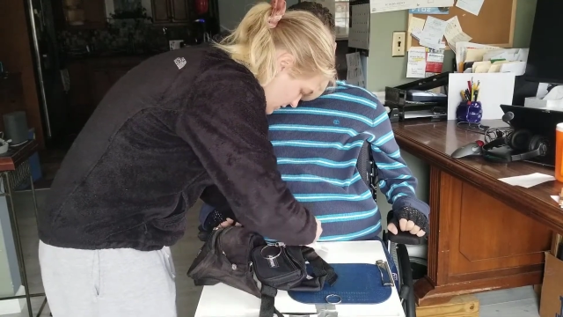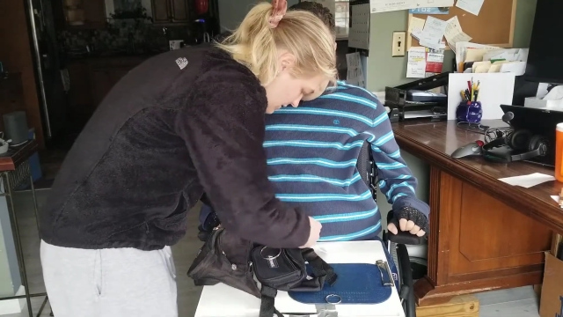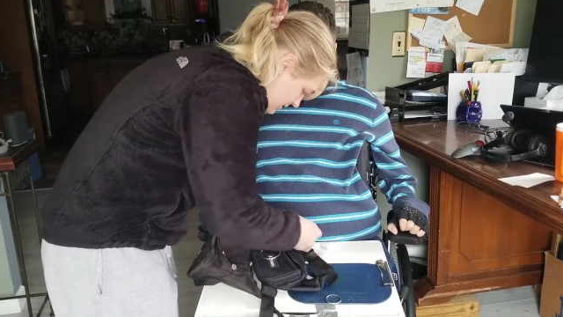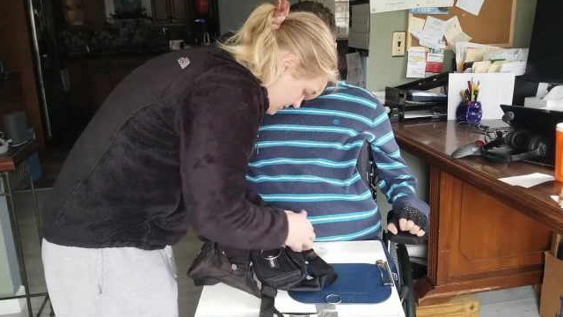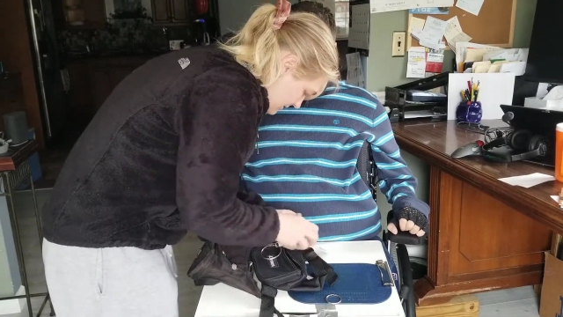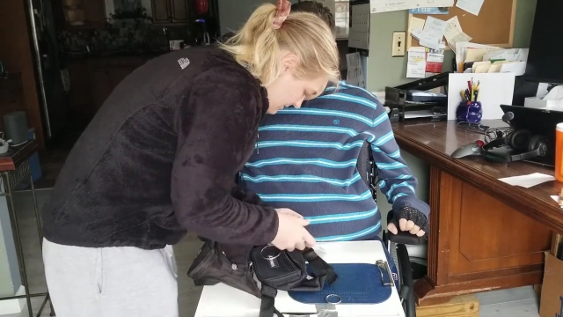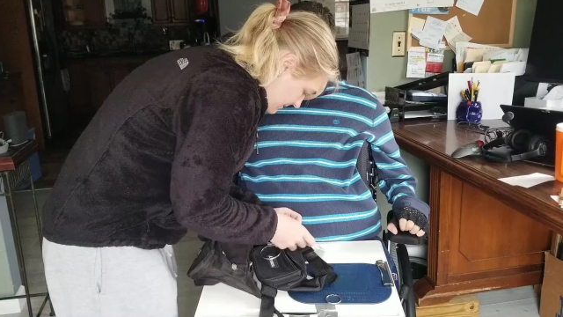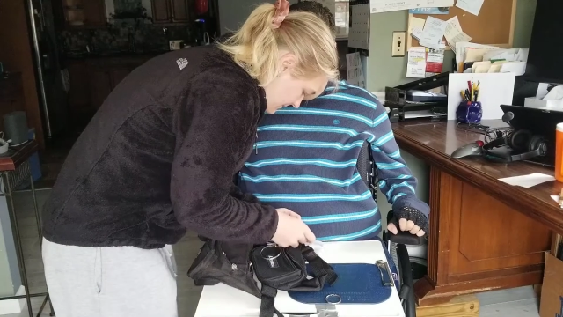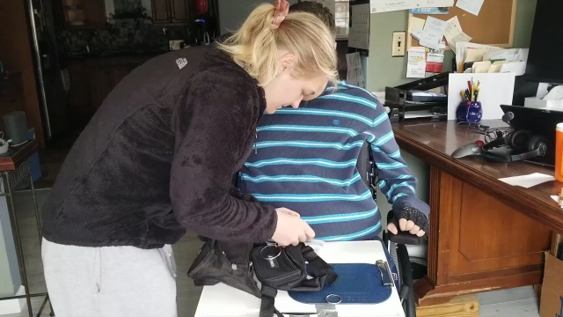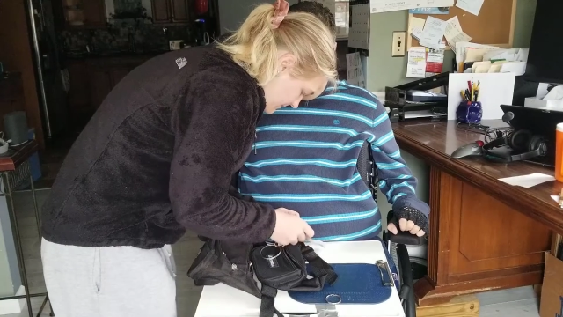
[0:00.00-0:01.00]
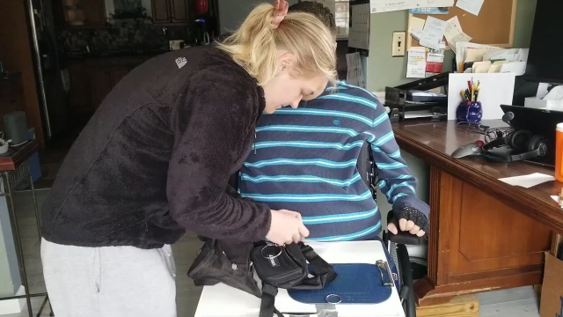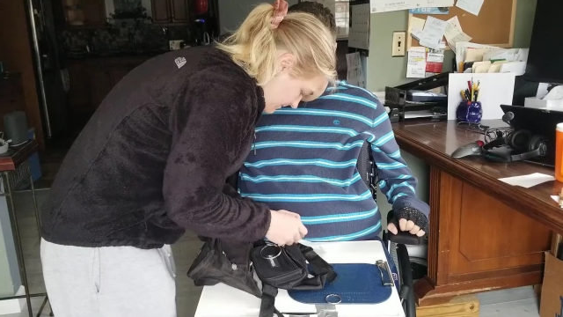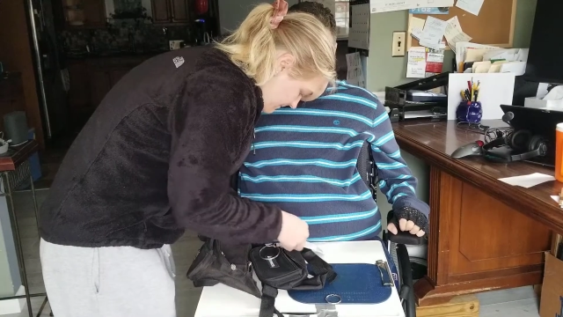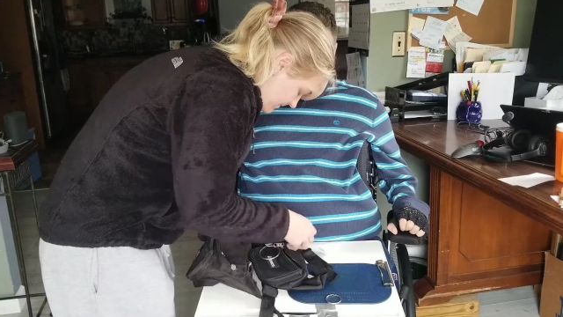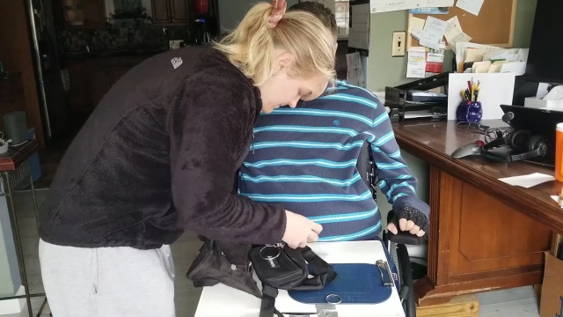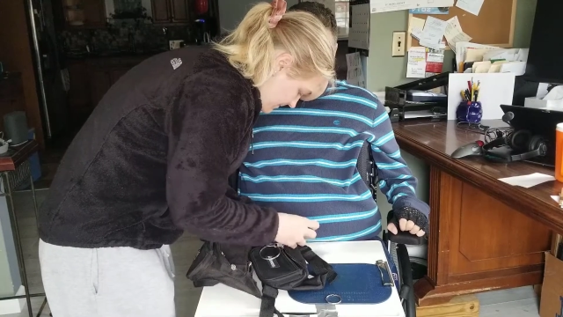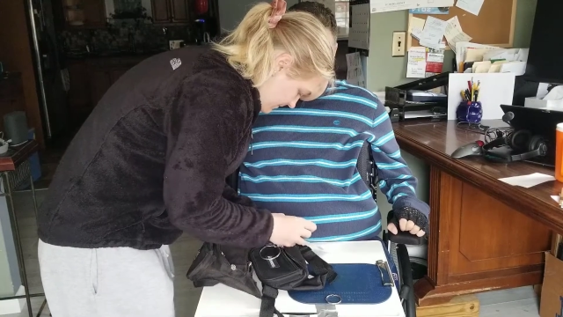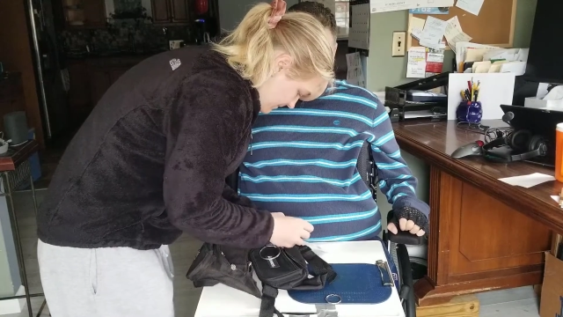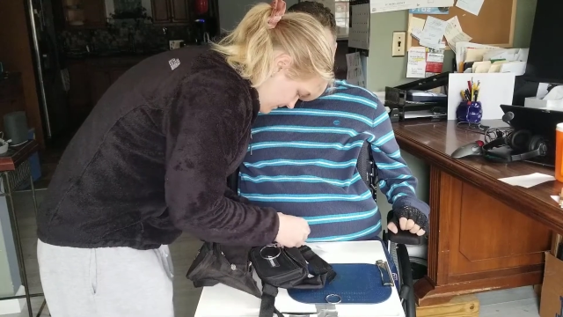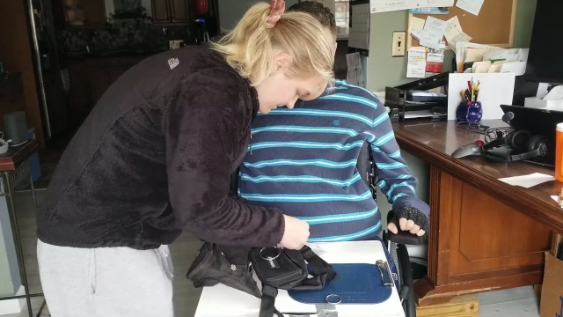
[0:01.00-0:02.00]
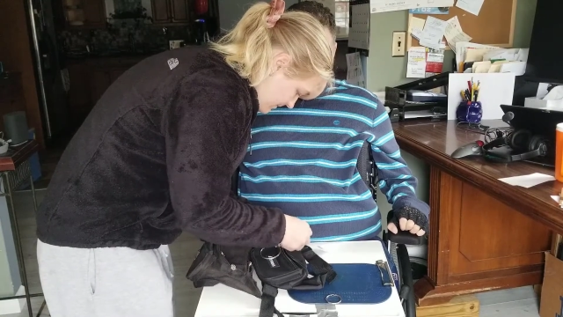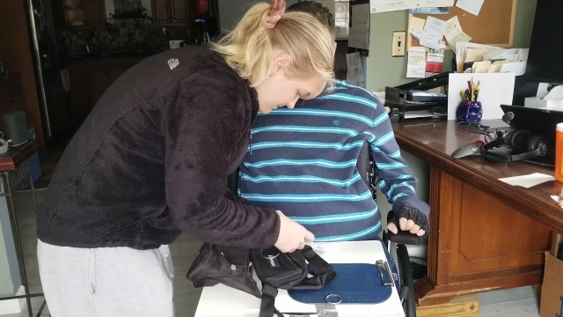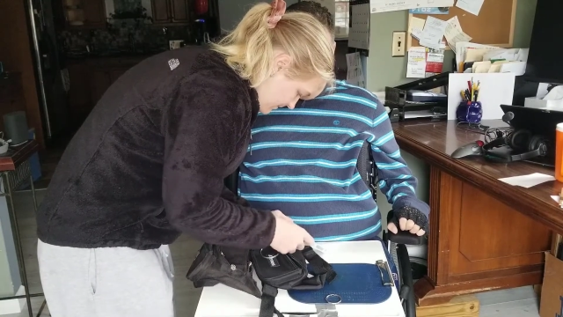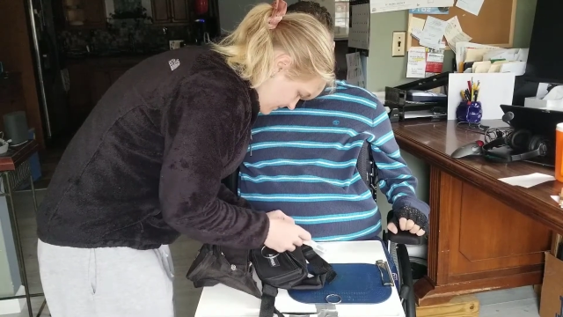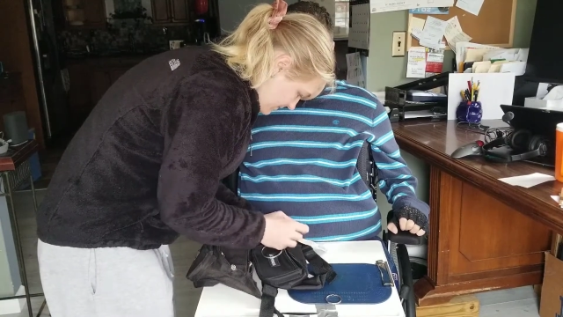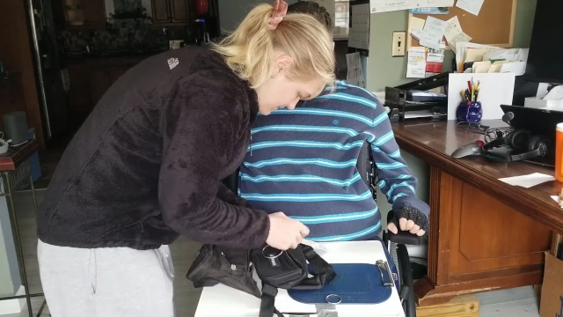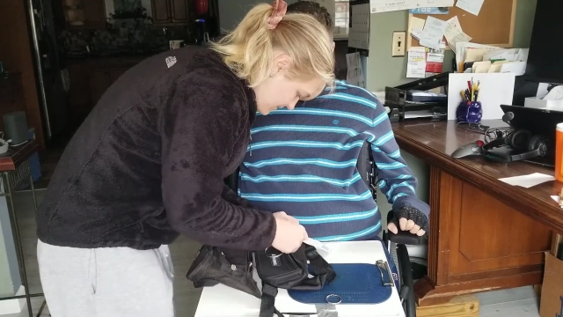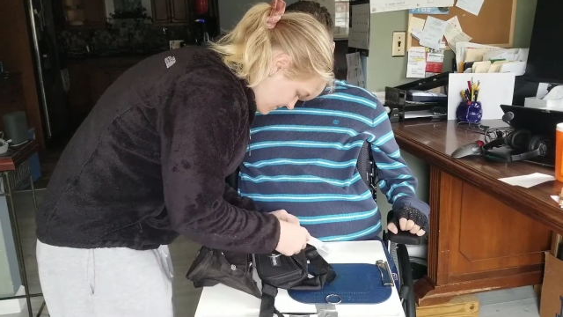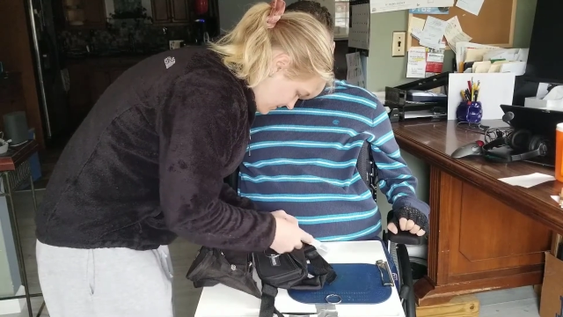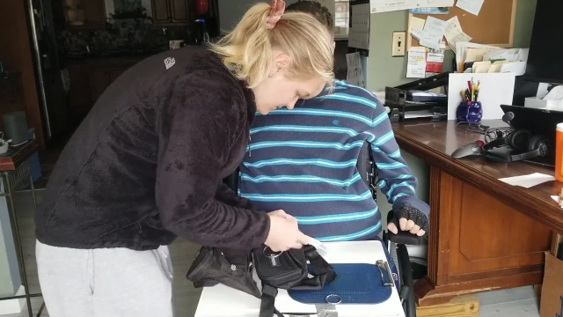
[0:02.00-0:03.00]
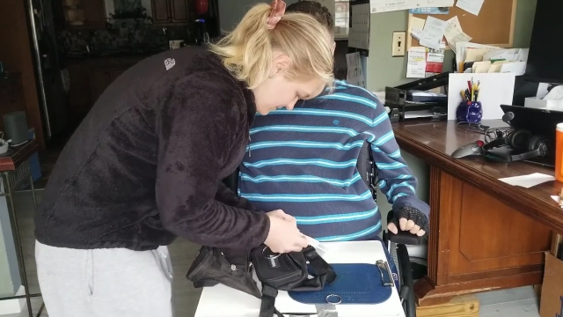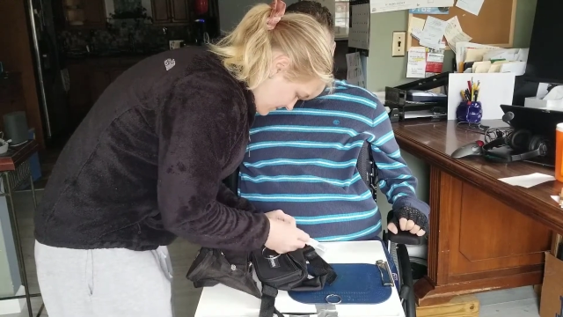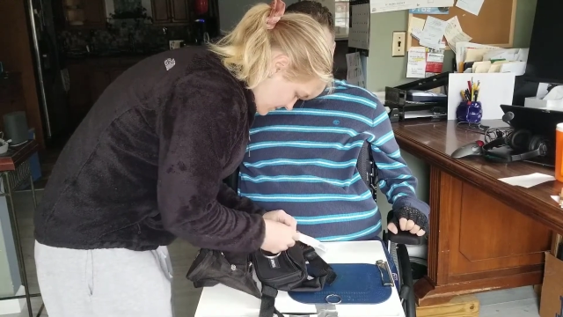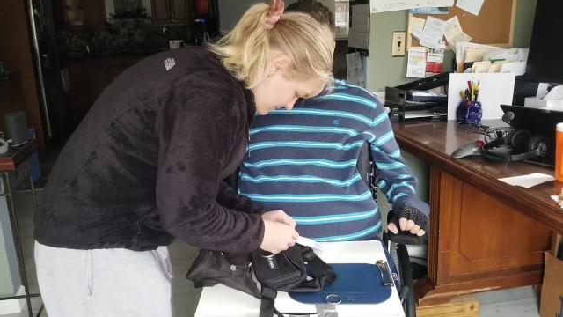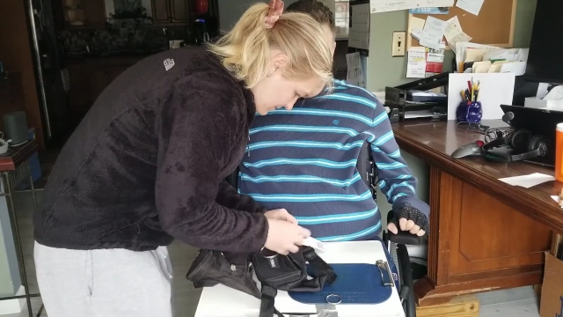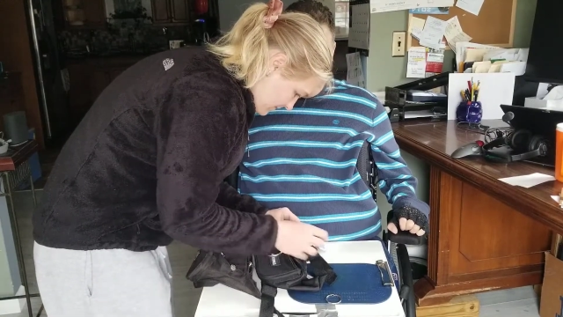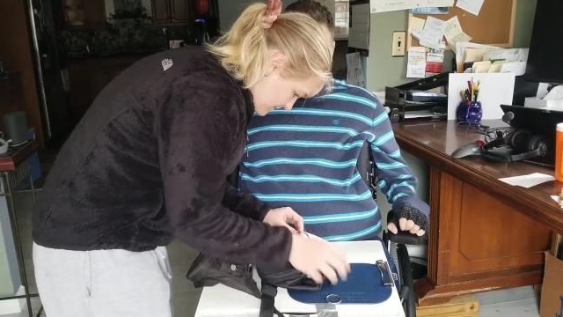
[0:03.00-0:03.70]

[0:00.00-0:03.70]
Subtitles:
No face is visible, so there are no lips to read.